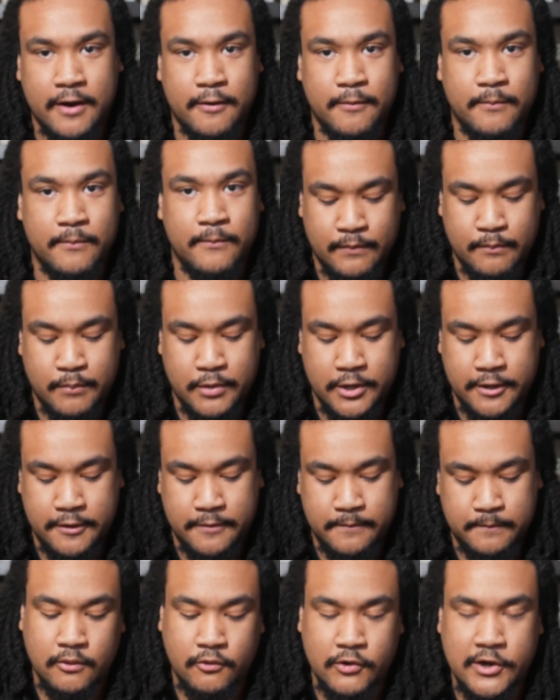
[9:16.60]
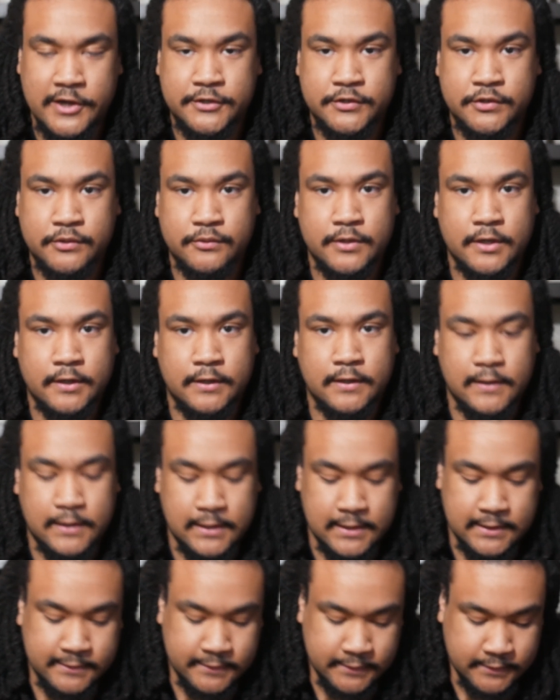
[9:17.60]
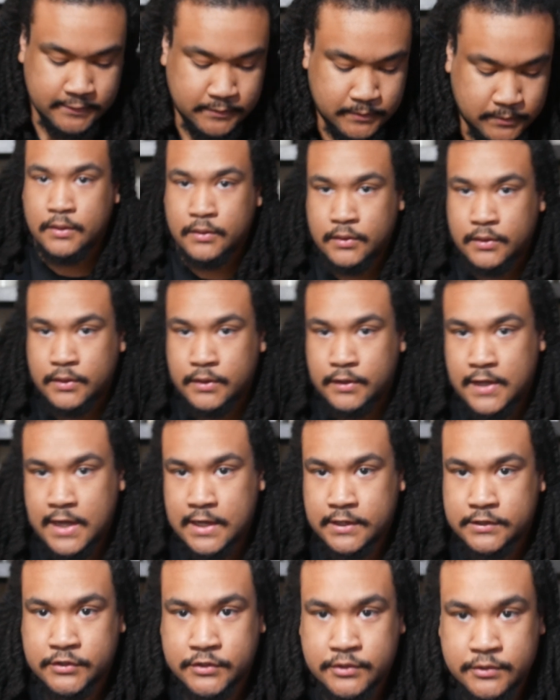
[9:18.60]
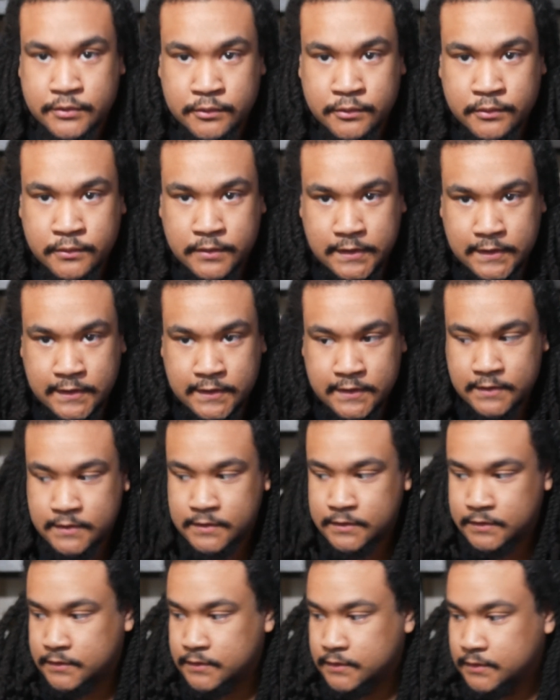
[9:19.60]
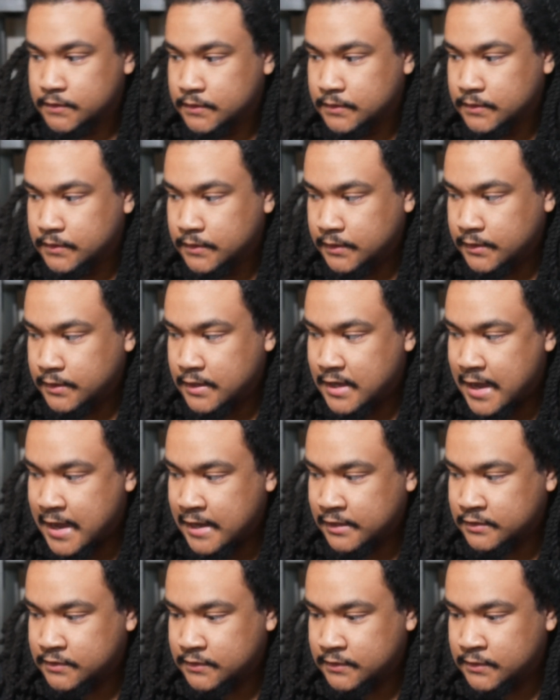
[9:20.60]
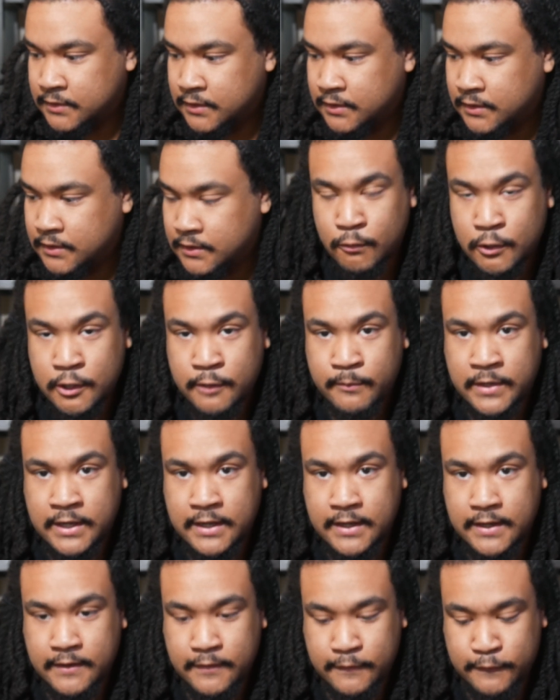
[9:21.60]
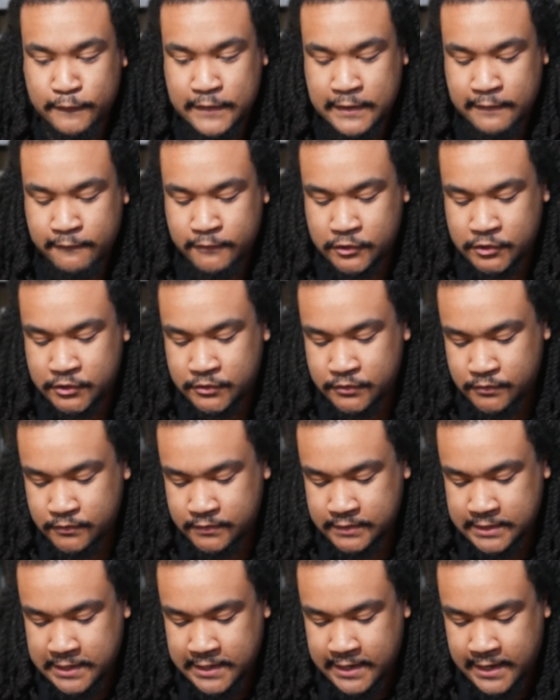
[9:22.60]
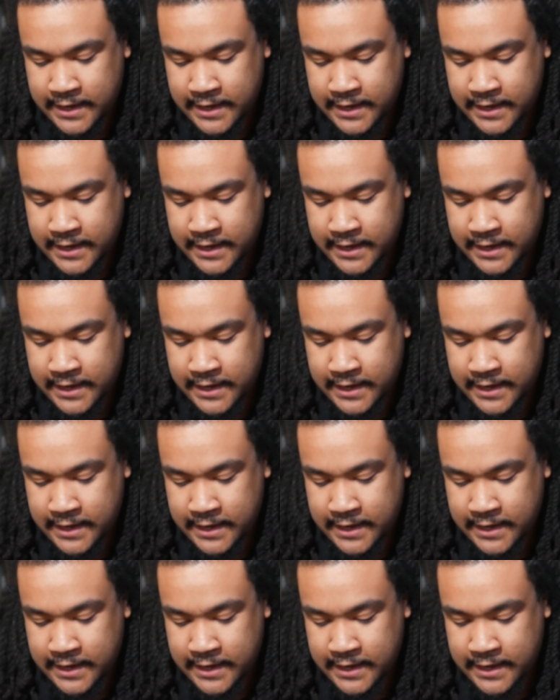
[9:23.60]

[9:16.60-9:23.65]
them, but great shoe nonetheless. Next shoe is actually one of my favorite shoes that I